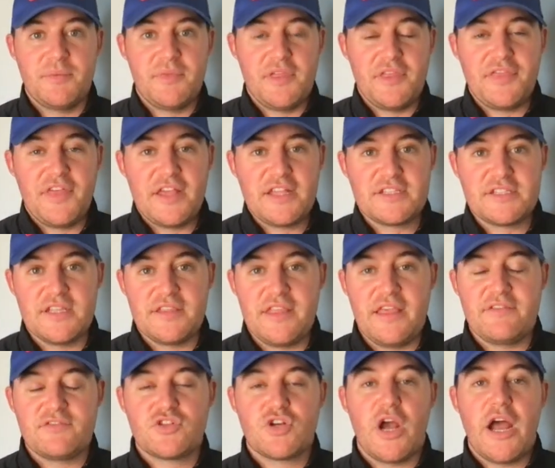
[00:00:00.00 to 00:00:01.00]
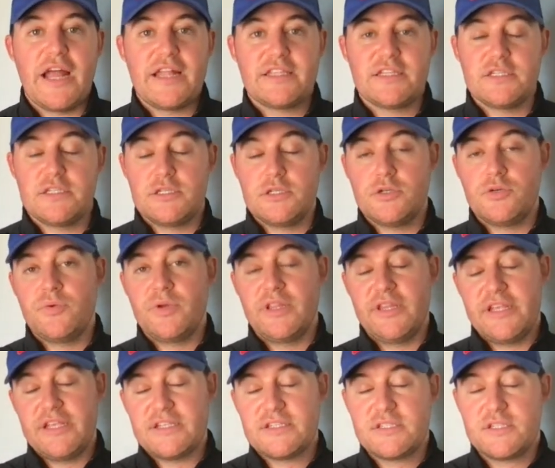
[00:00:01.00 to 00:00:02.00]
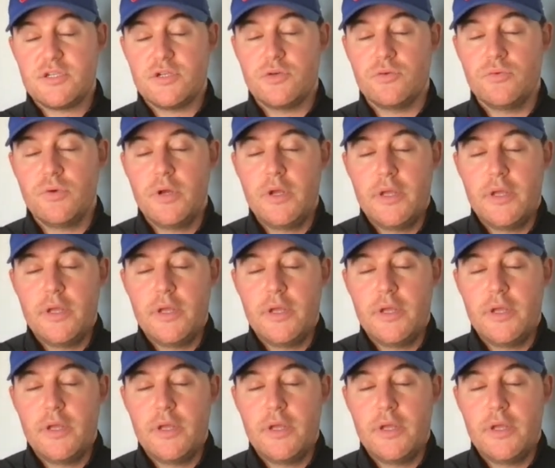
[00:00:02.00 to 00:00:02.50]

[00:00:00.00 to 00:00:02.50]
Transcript: of the things that they've tried to do, at least to,